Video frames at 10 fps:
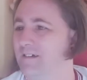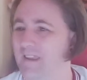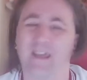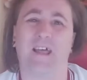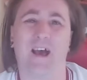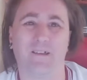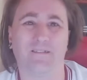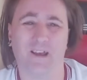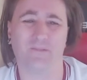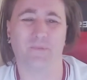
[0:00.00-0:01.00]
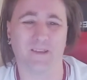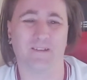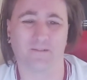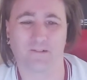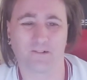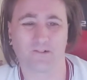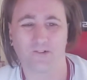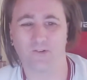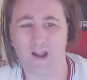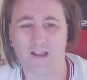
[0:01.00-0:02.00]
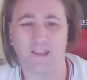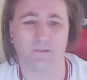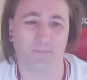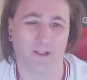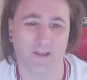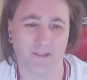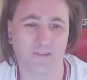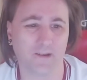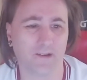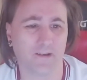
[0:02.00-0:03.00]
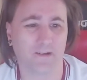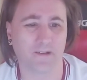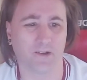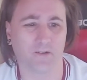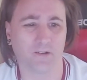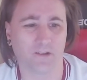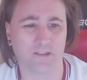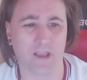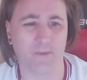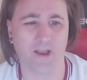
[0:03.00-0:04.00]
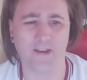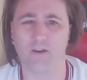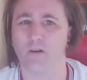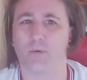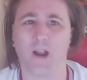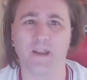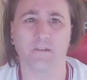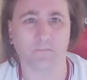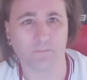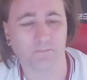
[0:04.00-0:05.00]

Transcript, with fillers: Get that. That would be a cracking place. You know, same idea at Brighton.